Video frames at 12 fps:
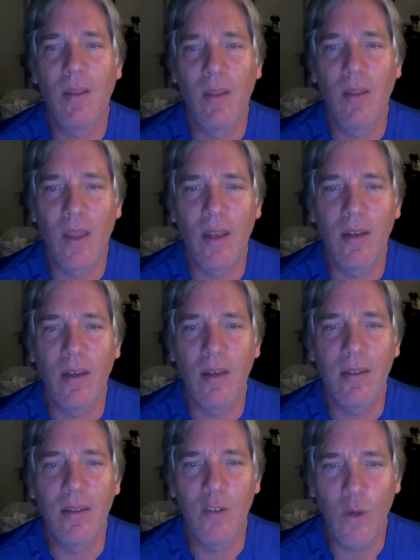then
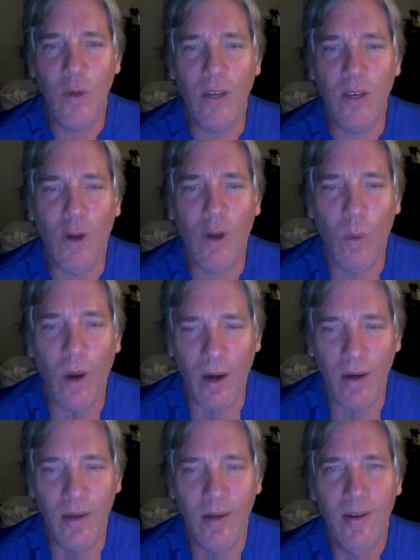doing it
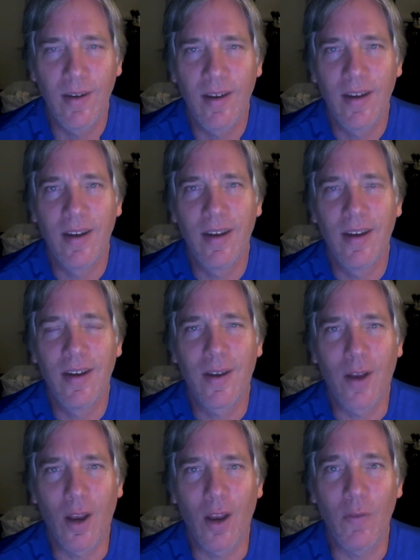required
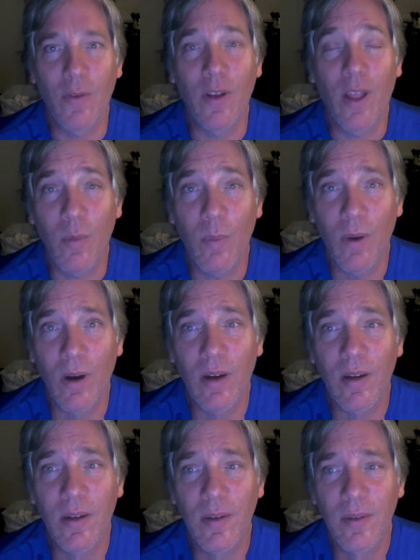an awful lot of
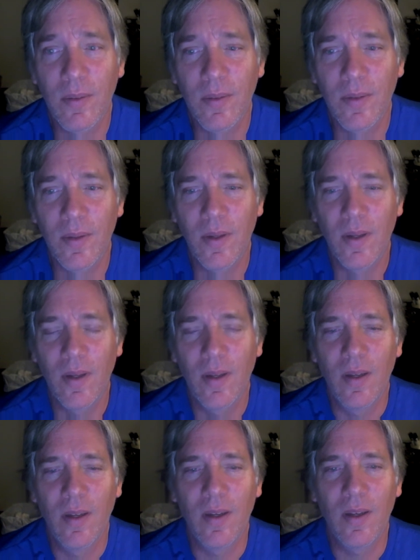work.
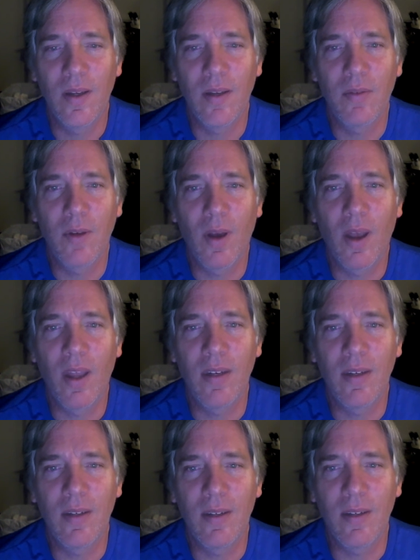I've got
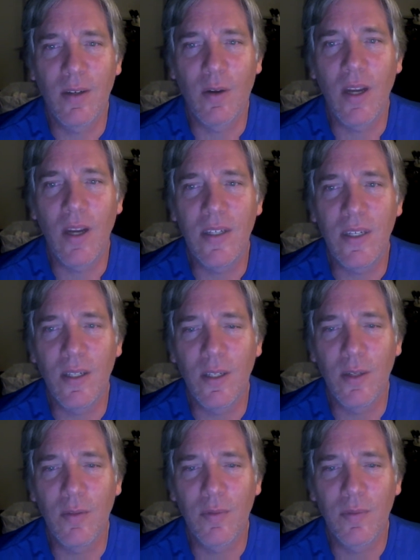a great deal
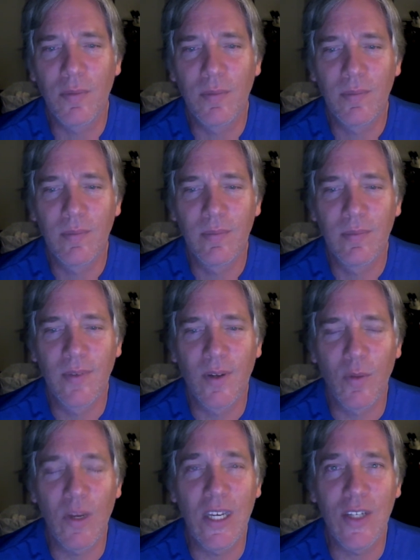of
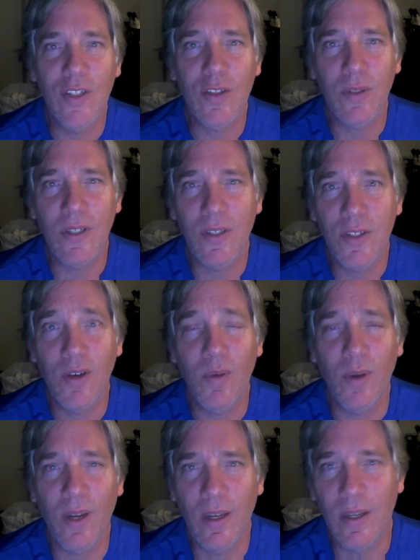written history
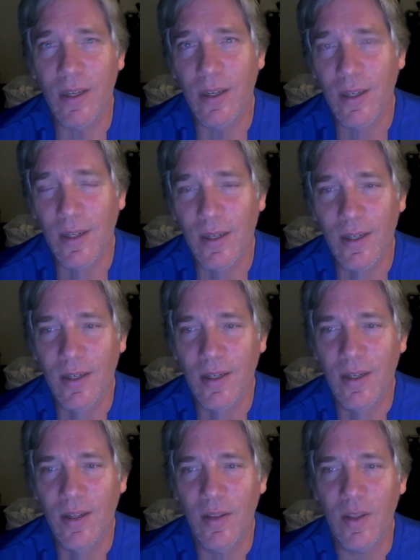showing
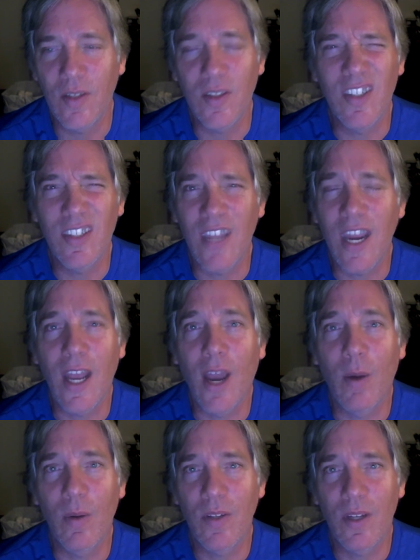these insane
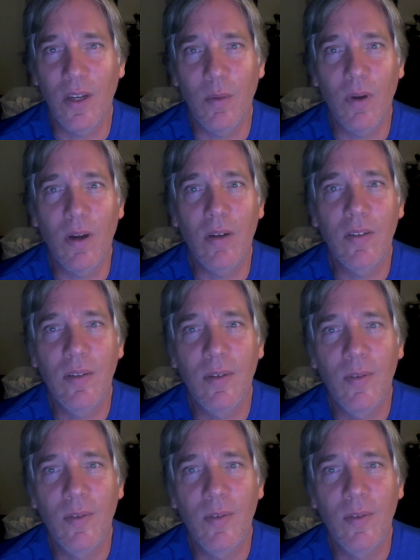hours that I worked.